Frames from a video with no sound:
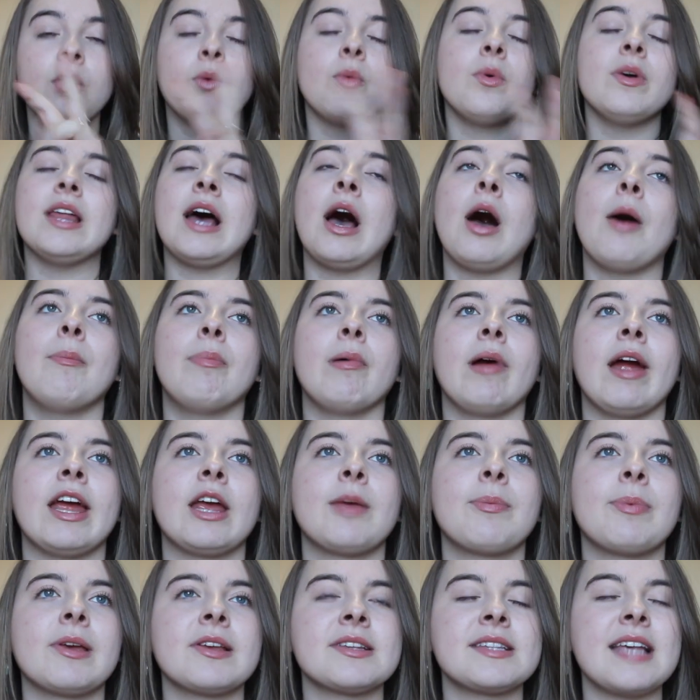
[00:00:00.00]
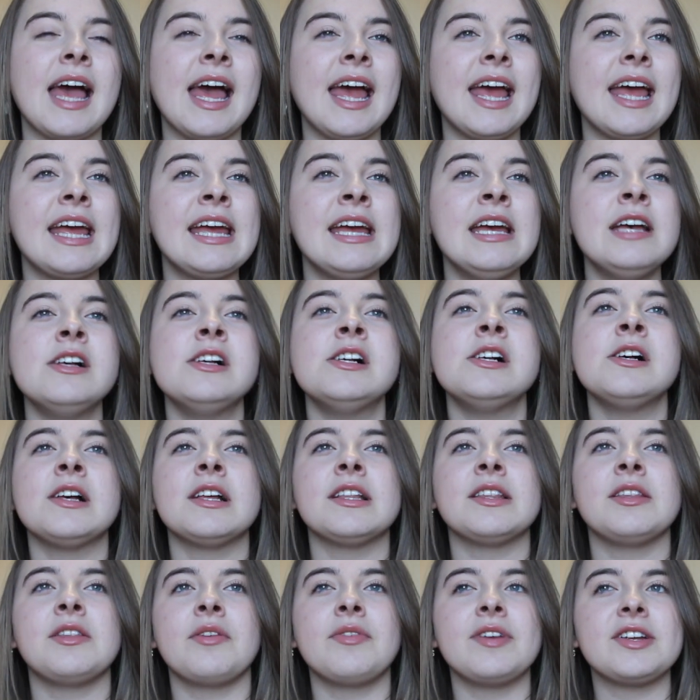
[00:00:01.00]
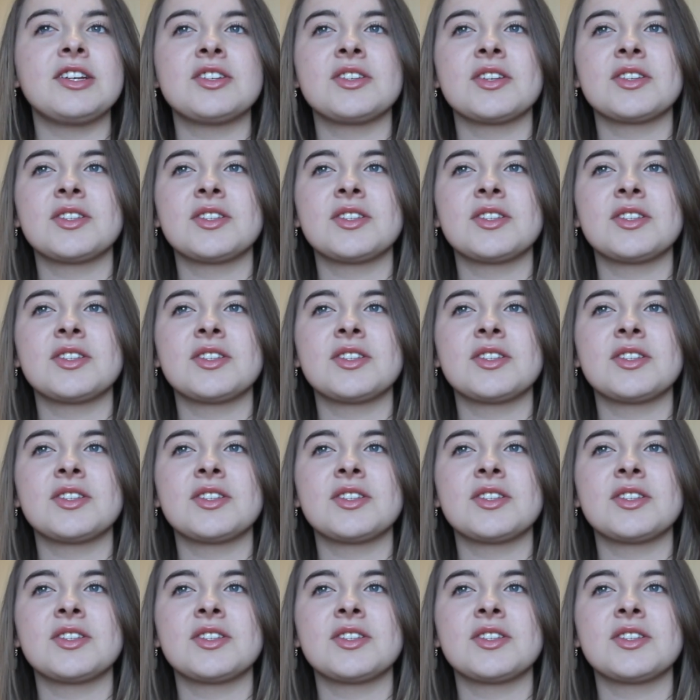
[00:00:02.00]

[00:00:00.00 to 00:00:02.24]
without a break, because A, there reaches